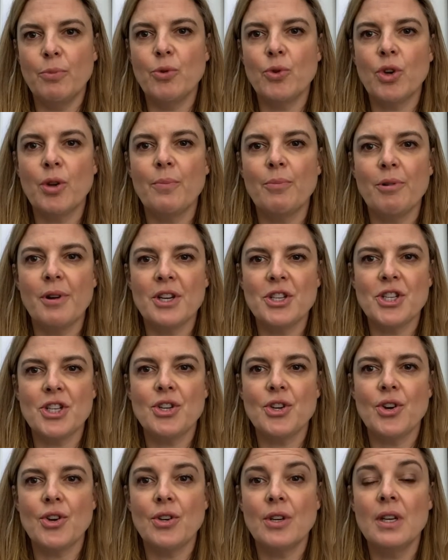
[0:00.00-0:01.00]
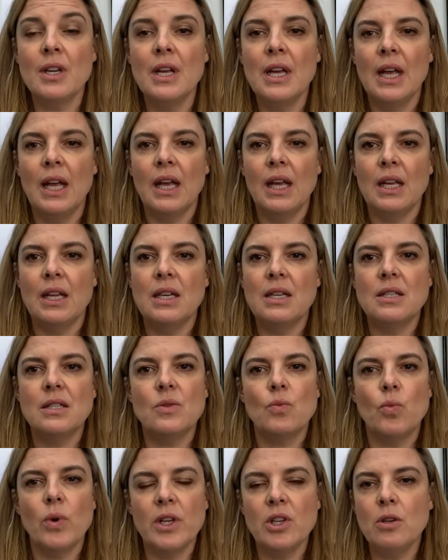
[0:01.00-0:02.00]
put compression on
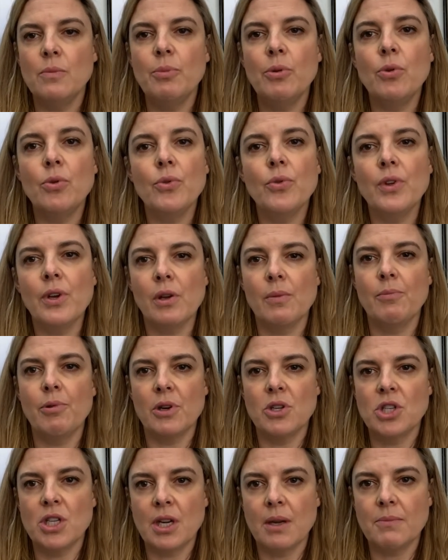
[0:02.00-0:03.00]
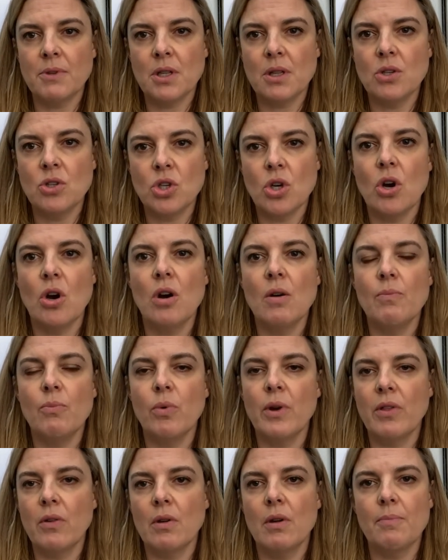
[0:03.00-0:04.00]
is when you pull the compression up to the top,
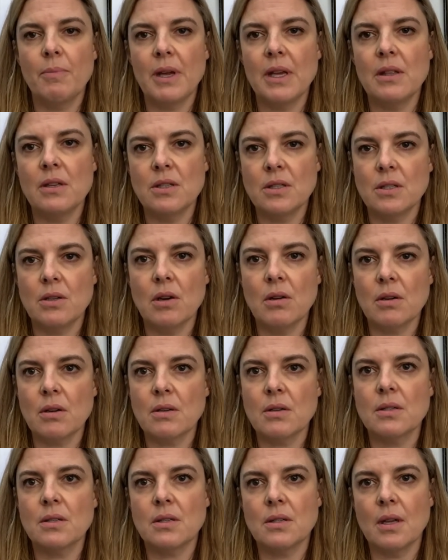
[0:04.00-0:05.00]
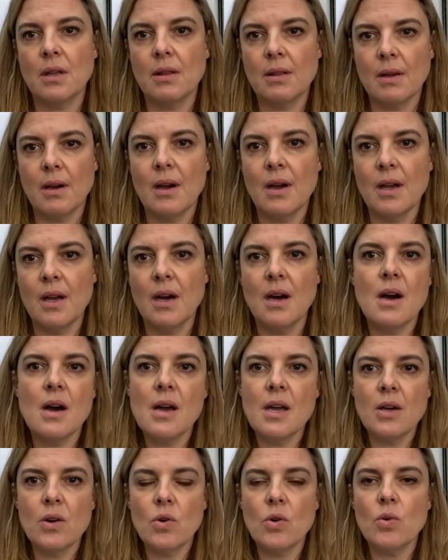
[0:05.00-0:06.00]
whether it be the socks, a thigh
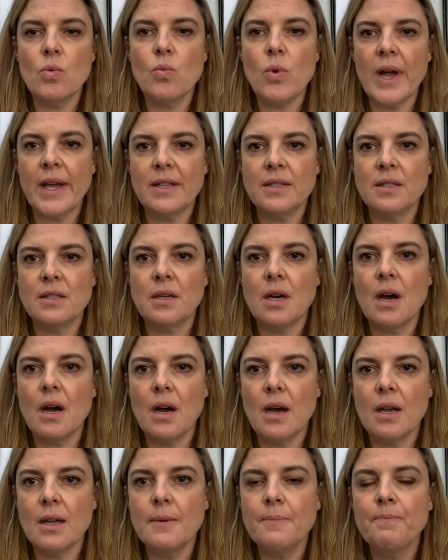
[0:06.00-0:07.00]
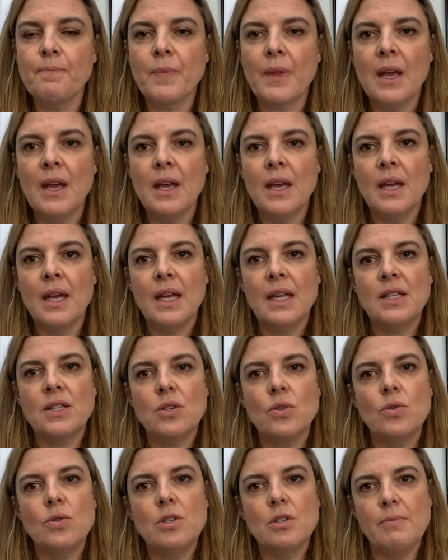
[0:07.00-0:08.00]
high or a waist high,
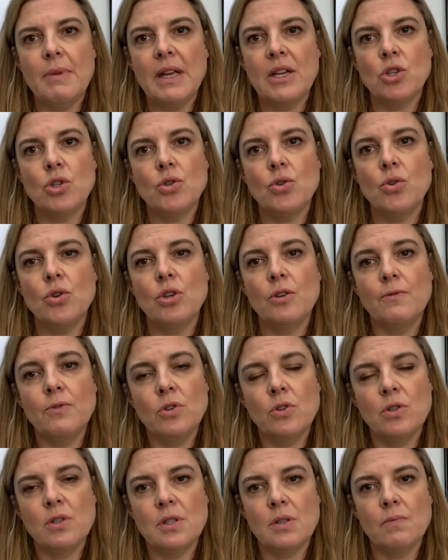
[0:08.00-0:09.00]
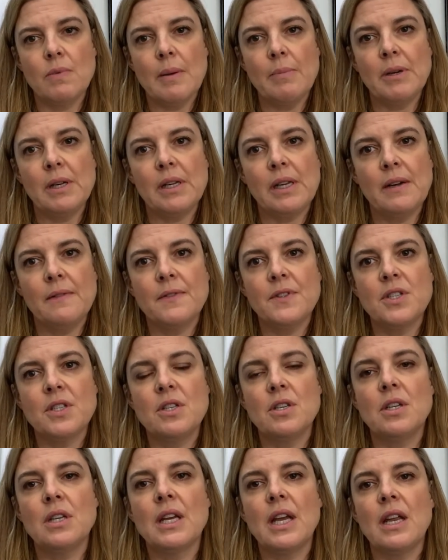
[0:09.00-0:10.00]
it's good to make sure you've used the rubber gloves
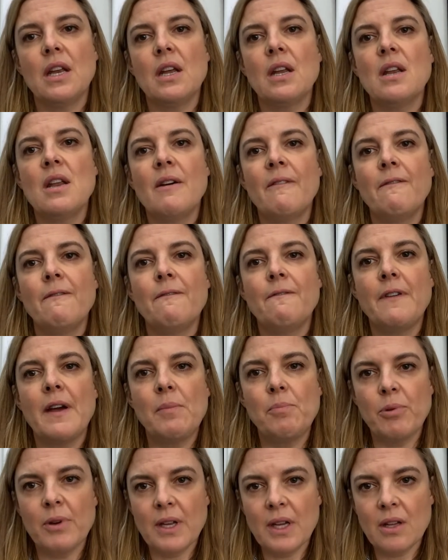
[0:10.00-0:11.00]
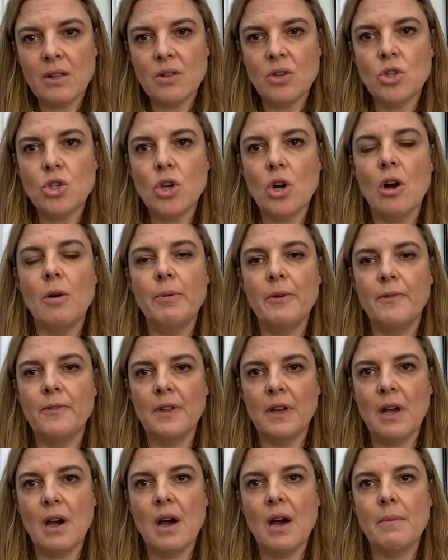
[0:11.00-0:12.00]
to get enough fabric at the top
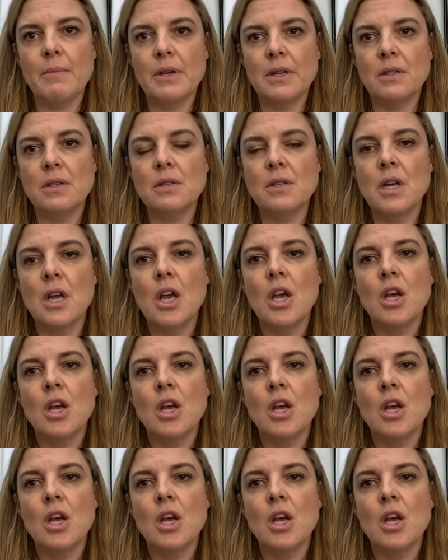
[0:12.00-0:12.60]
of the garment